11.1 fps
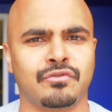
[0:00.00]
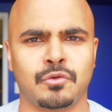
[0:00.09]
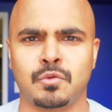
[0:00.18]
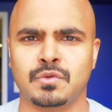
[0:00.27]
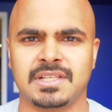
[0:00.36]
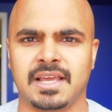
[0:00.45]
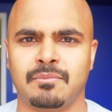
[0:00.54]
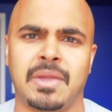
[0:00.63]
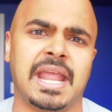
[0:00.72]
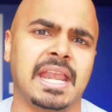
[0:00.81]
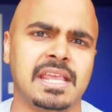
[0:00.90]
foods like
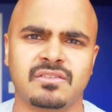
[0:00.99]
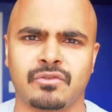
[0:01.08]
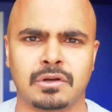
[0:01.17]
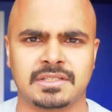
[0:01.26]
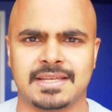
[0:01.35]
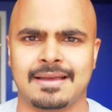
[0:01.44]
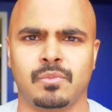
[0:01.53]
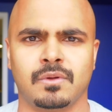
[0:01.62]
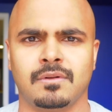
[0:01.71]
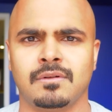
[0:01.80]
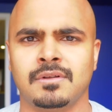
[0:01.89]
mayonnaise, for
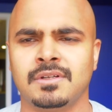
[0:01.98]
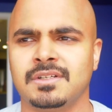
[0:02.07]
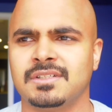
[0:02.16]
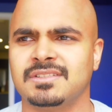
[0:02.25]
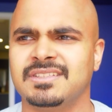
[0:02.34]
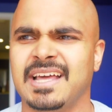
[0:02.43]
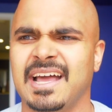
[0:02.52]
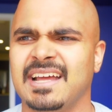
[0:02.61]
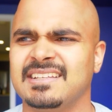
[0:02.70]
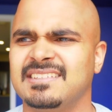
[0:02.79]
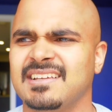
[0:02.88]
example,
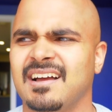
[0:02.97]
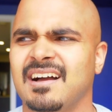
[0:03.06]
that